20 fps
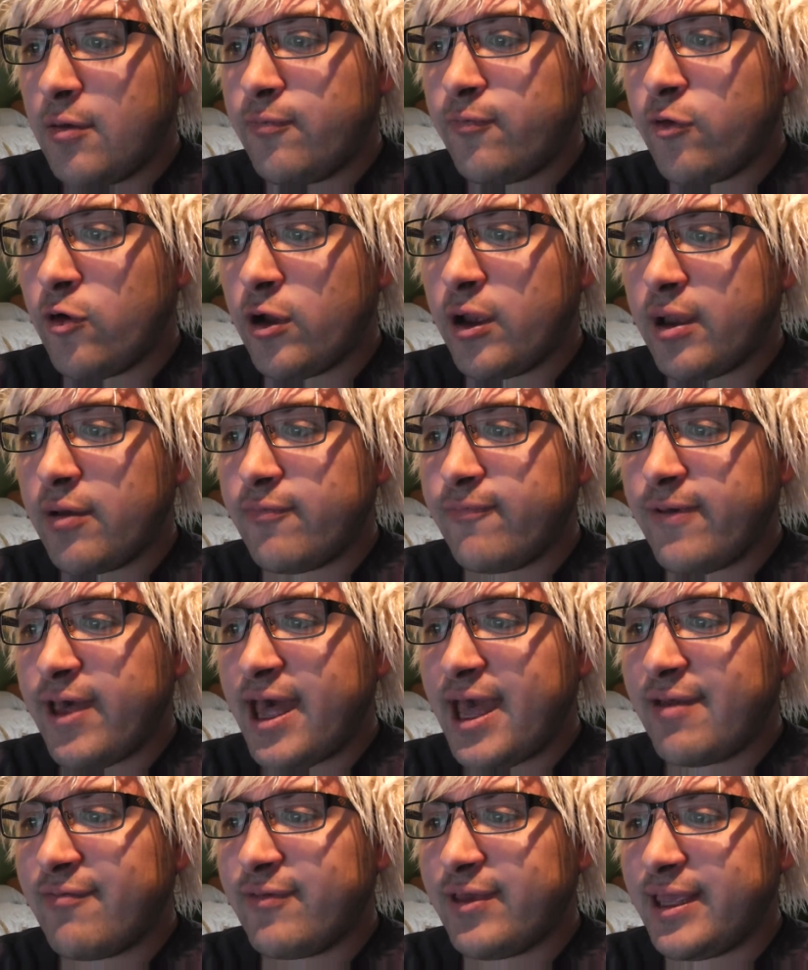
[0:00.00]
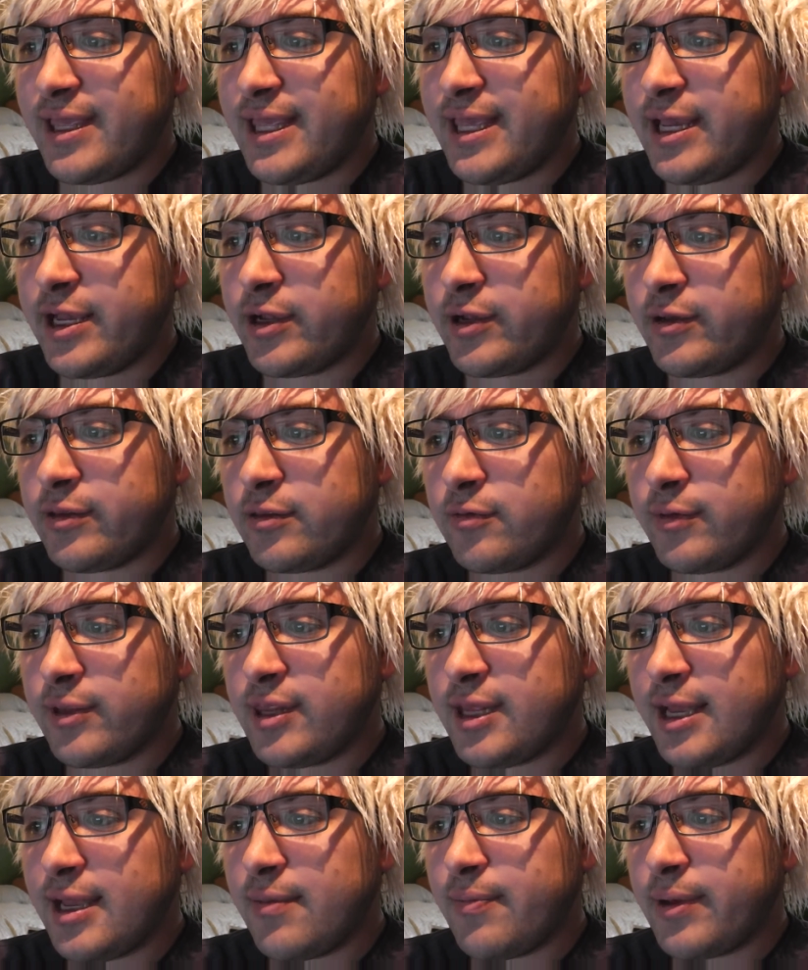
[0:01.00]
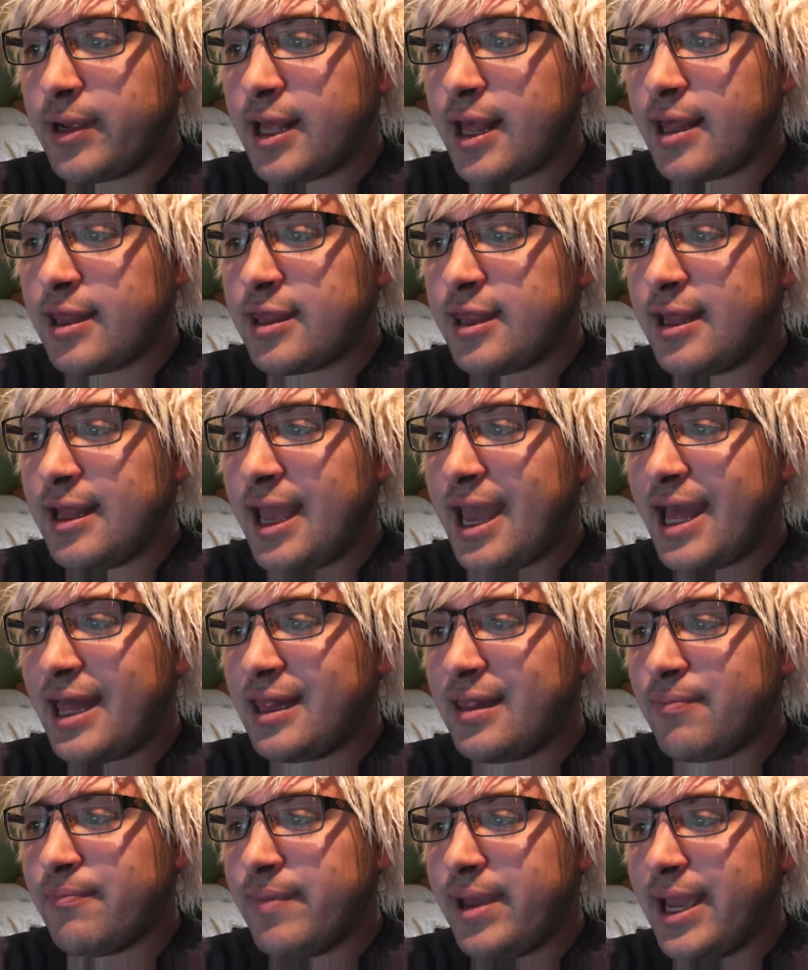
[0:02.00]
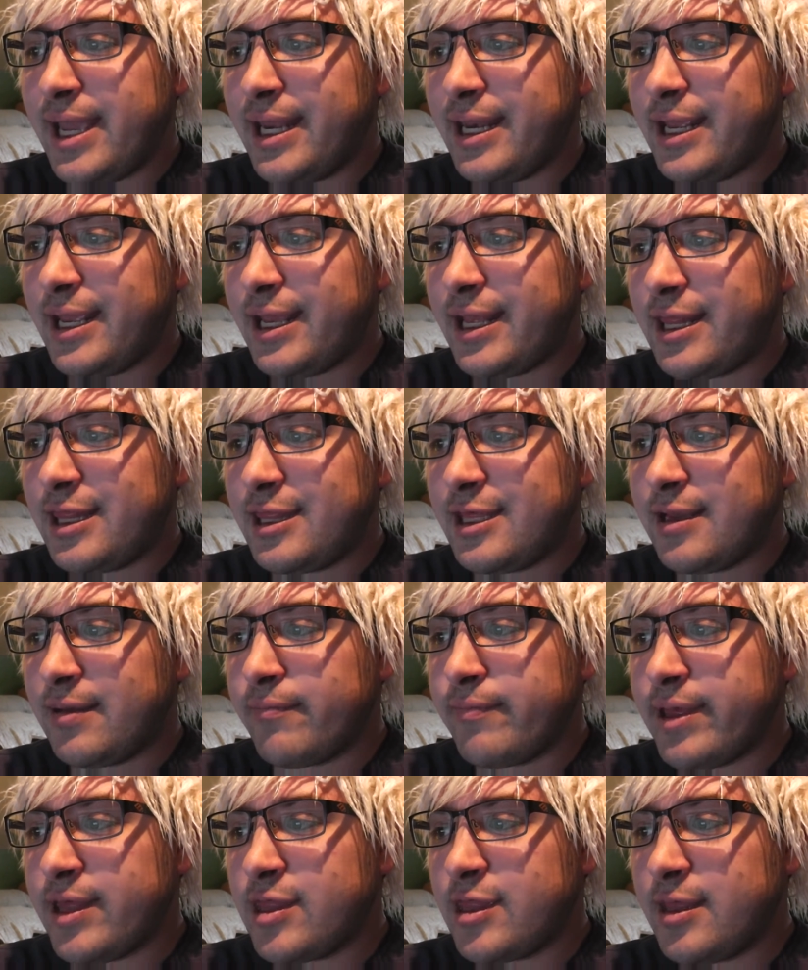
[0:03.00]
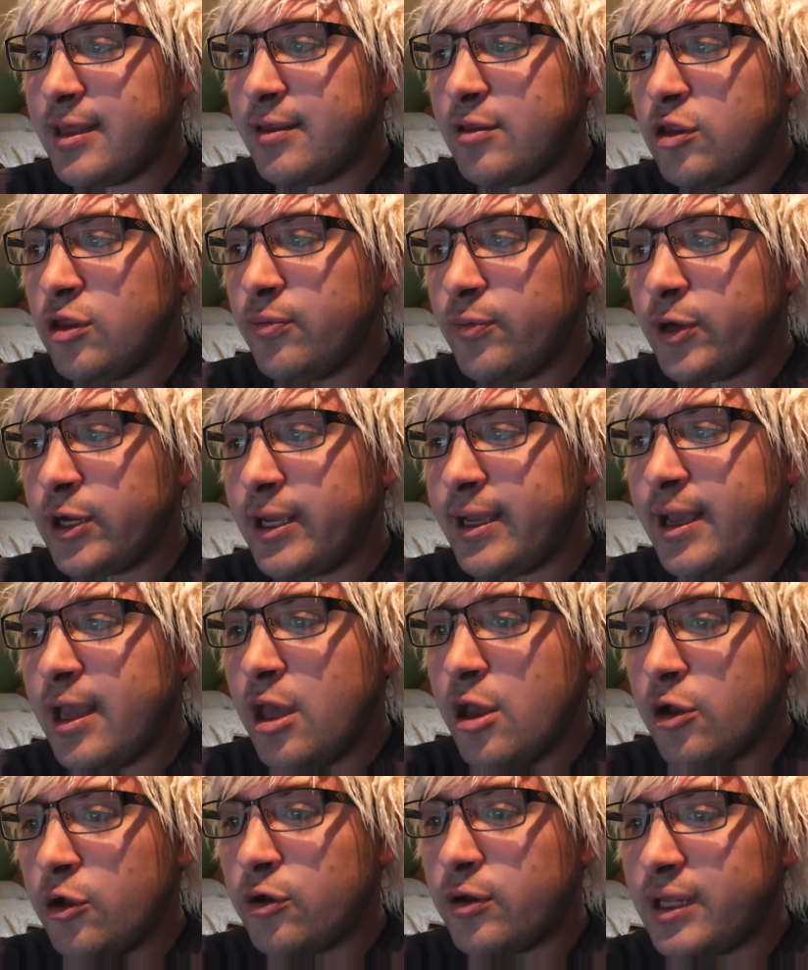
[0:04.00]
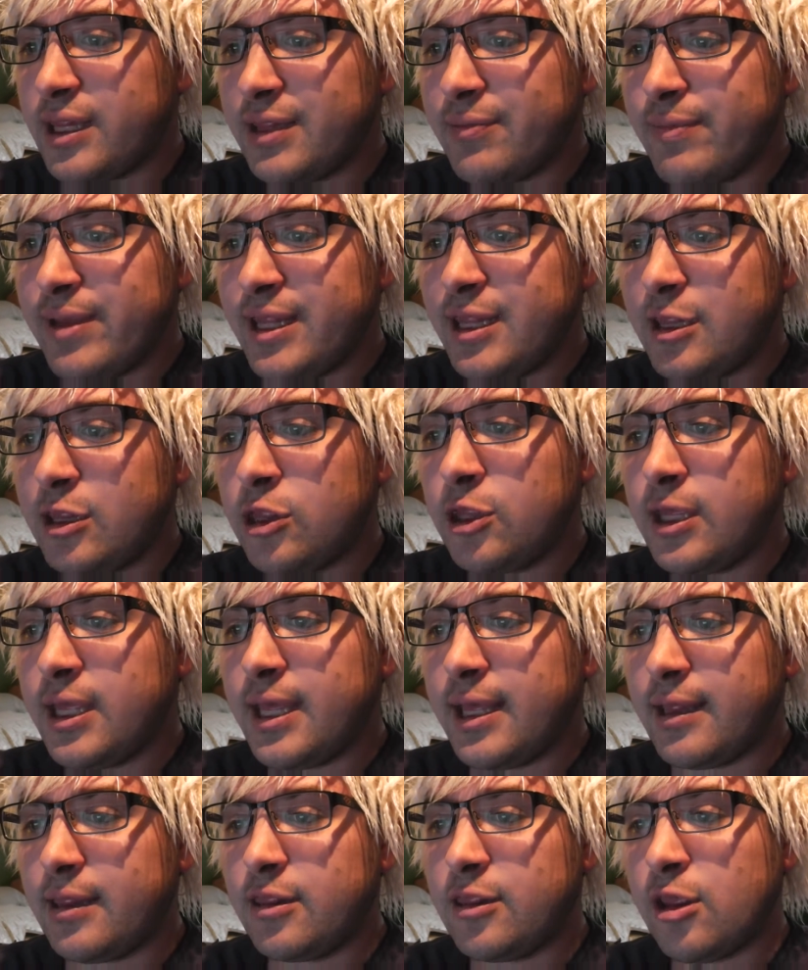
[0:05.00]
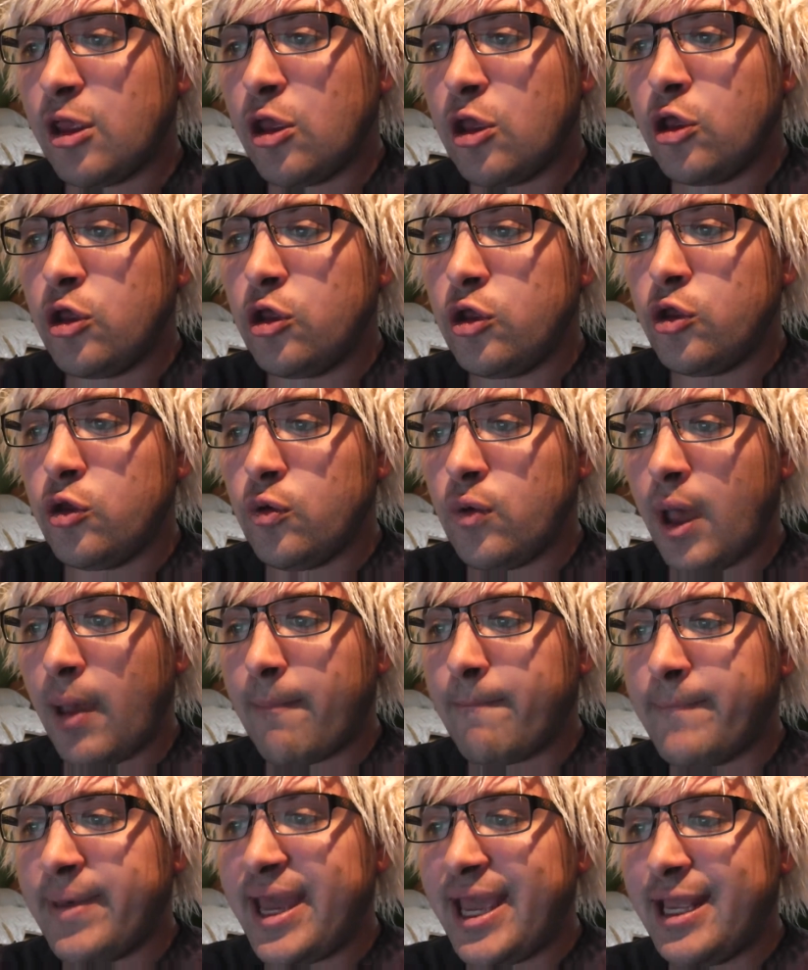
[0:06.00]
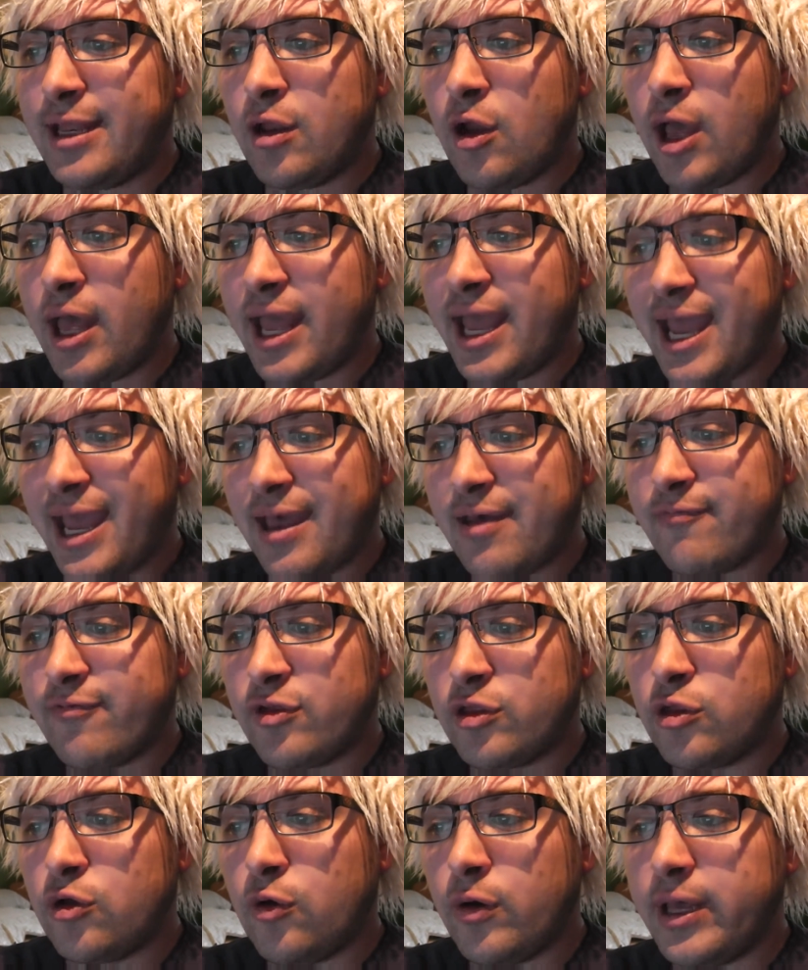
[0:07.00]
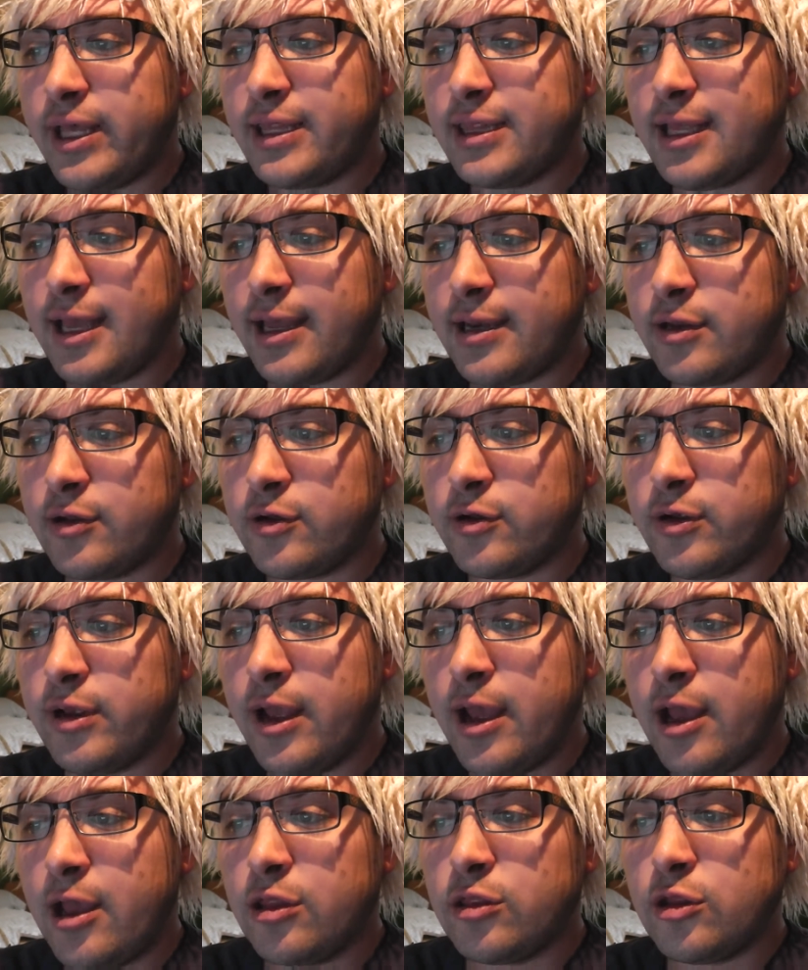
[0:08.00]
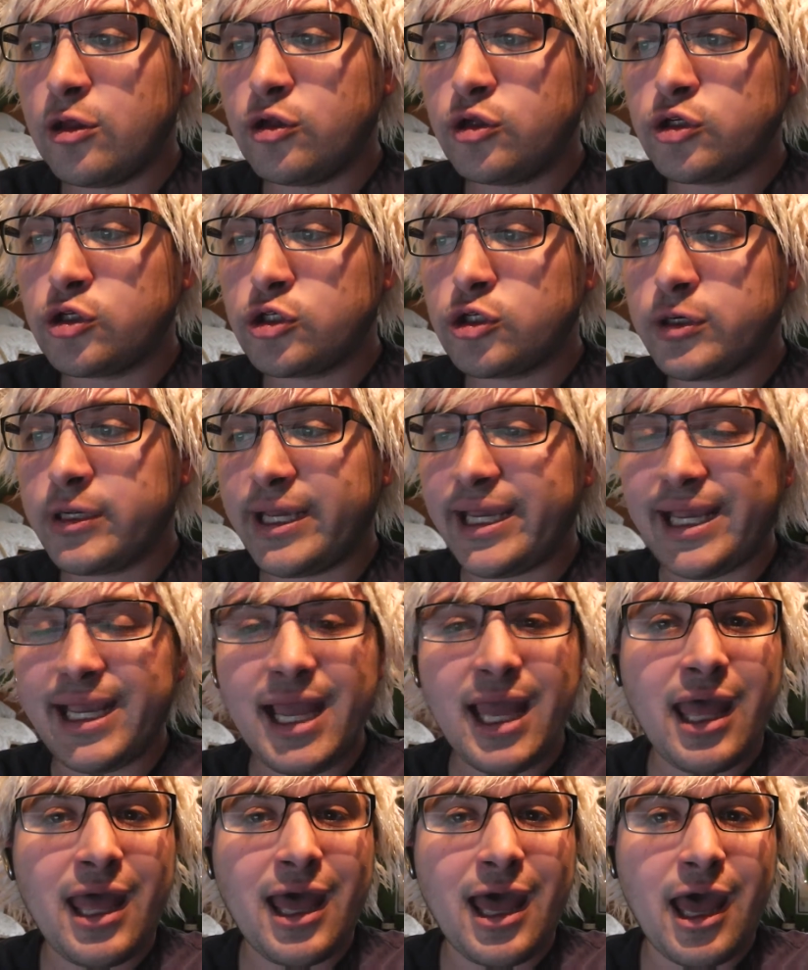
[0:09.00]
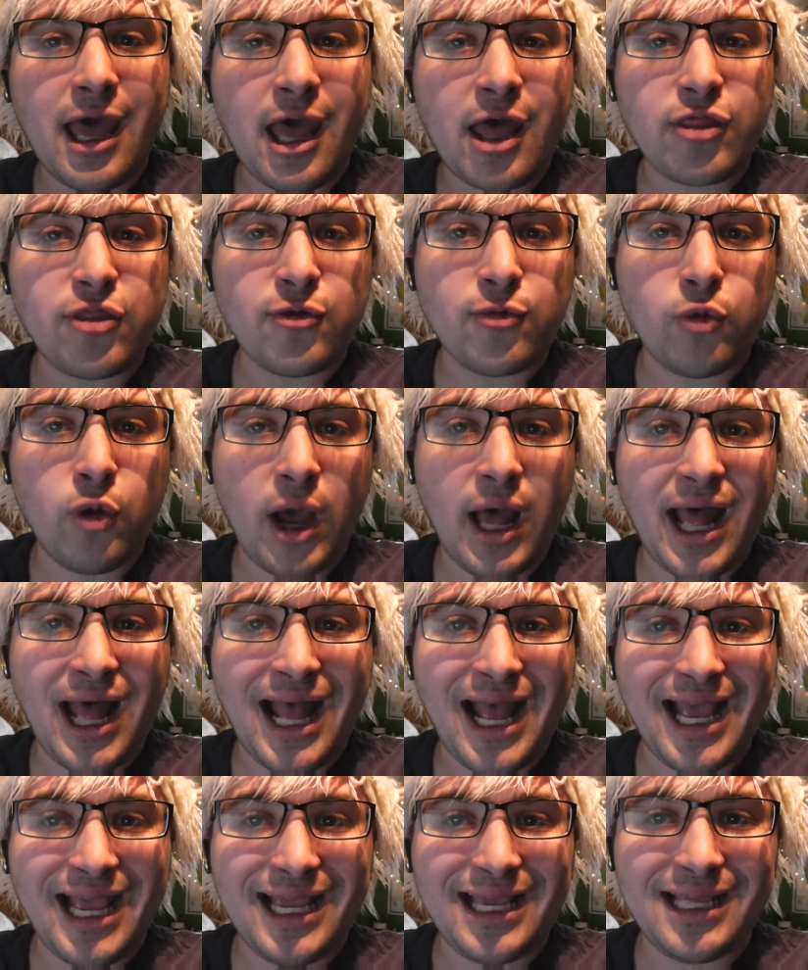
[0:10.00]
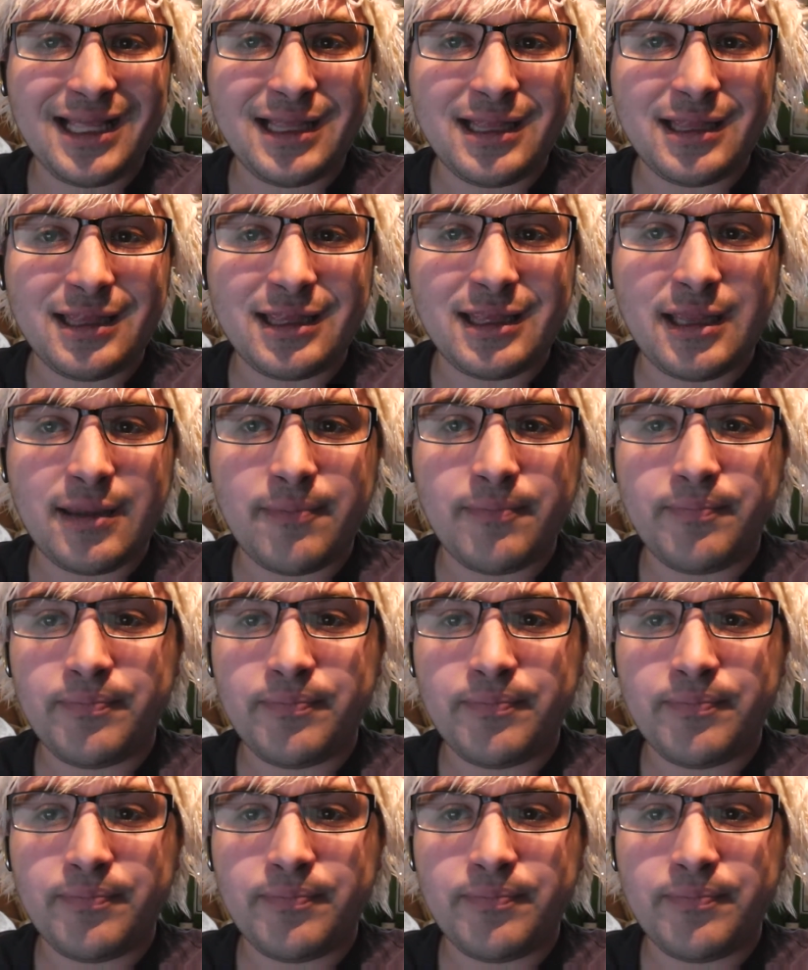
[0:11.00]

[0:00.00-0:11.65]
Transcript: For 5 years, Recycle Percussion has made it their mission to bring Christmas to kids who may not have toys under the tree otherwise.